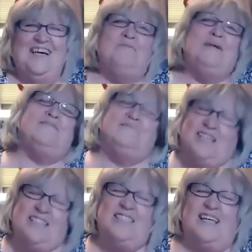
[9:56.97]
But
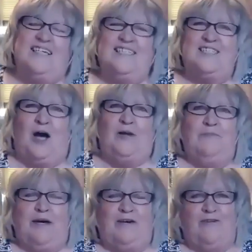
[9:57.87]
since then, it's gotten
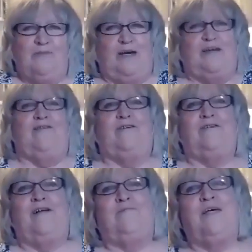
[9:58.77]
better and better,
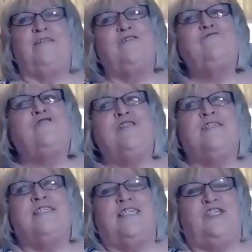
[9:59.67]
and I'm getting used to
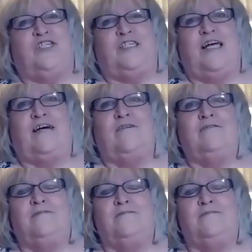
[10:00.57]
the teaching now.